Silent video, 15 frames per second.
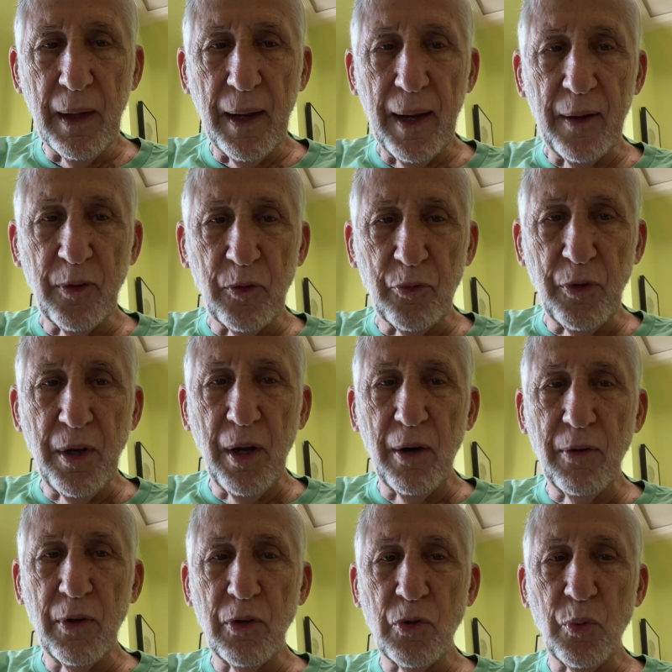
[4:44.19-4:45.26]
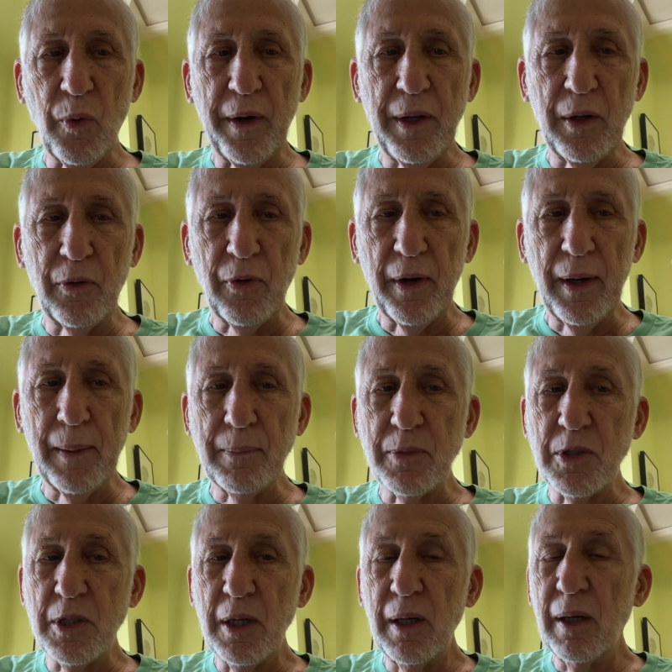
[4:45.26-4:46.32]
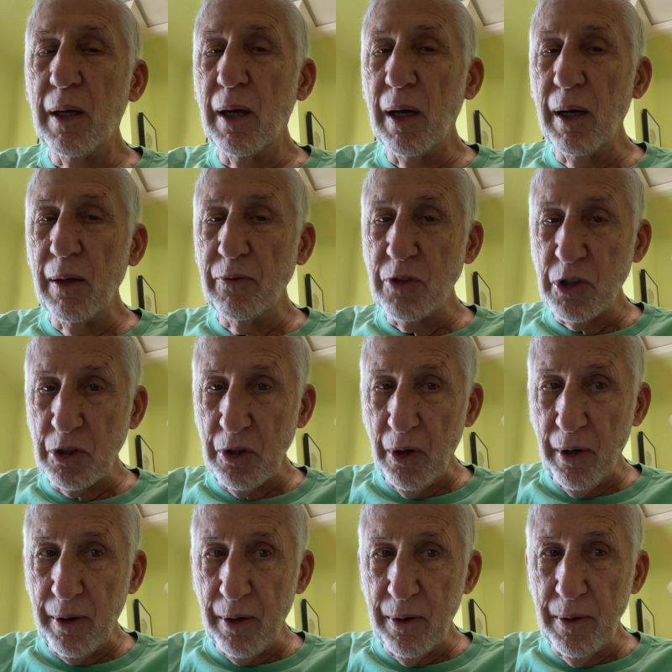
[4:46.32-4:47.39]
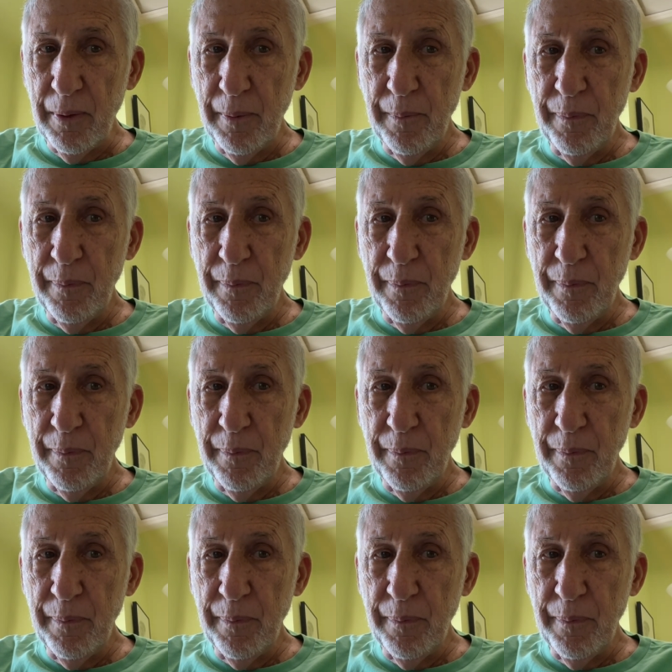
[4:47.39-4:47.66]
and 320 grams of starter